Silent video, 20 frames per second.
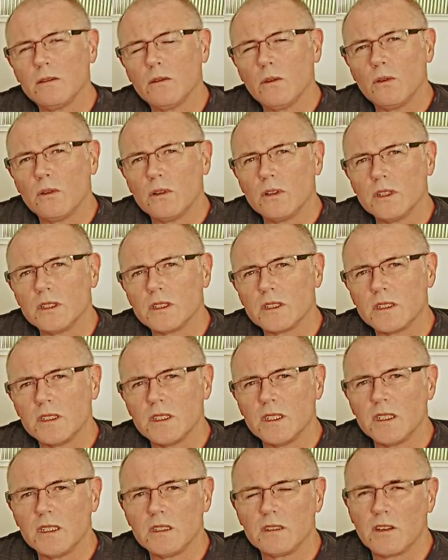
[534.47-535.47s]
or as
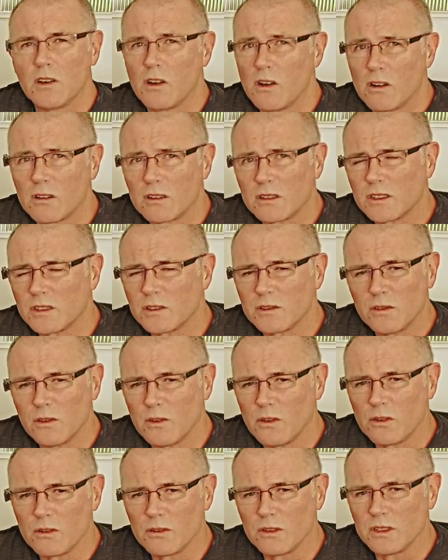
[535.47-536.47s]
the cox
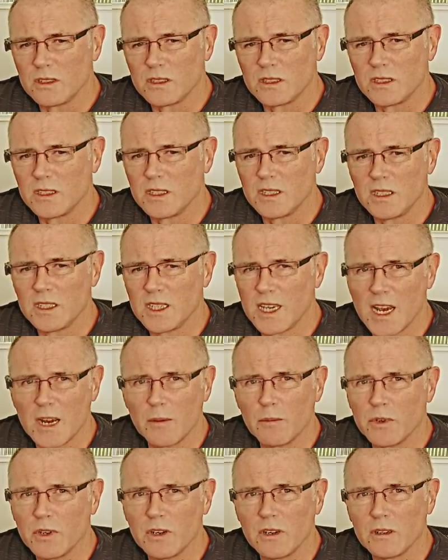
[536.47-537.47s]
or as the
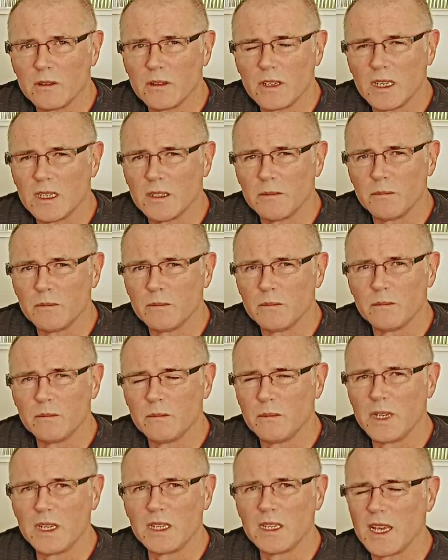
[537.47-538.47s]
camera,
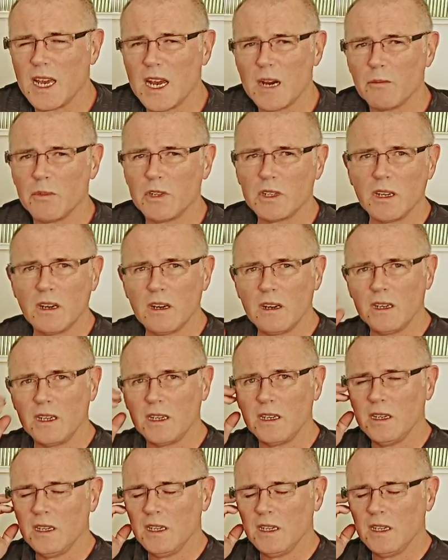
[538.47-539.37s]
main camera guy,